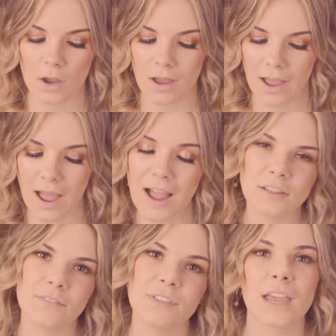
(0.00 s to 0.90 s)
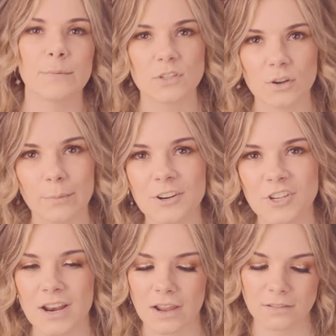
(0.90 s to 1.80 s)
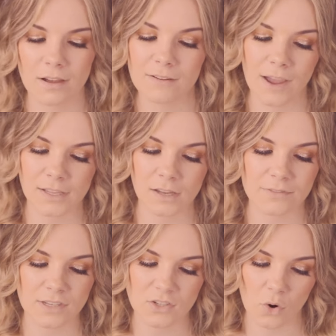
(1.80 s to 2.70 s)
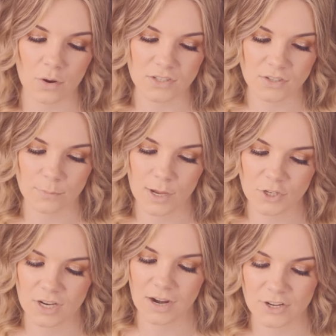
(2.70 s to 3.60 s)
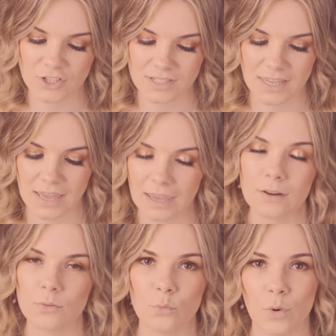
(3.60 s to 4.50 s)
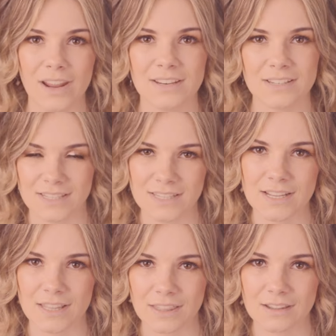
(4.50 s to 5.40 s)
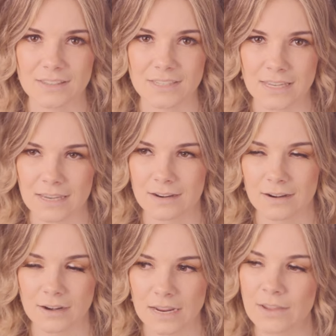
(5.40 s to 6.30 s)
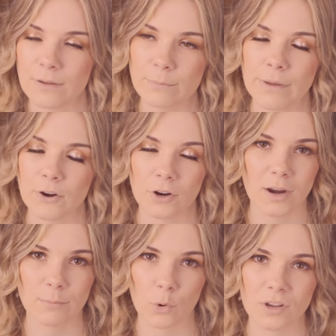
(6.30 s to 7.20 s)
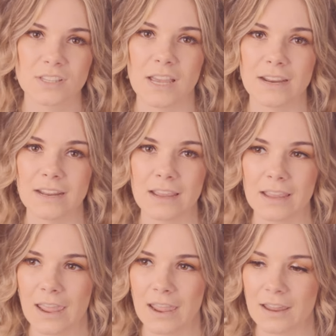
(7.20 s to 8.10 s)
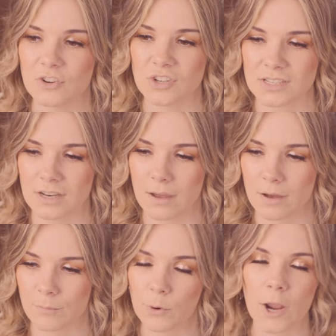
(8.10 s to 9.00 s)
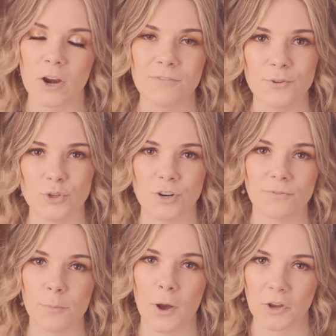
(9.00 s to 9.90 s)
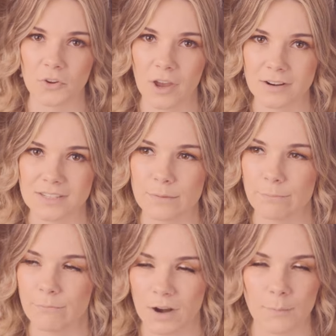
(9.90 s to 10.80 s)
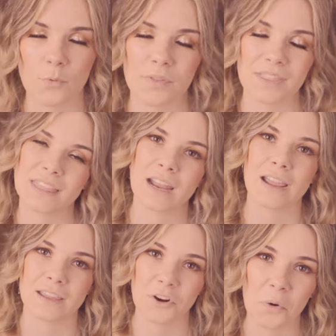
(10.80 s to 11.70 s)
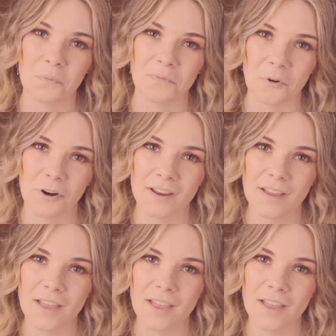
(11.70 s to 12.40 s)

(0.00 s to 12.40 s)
I love the game so much, and I love these toys so much, and I just can't wait to see things get even better and more exciting, and just a brighter future for Bakugan is the #1 thing that I can hope for.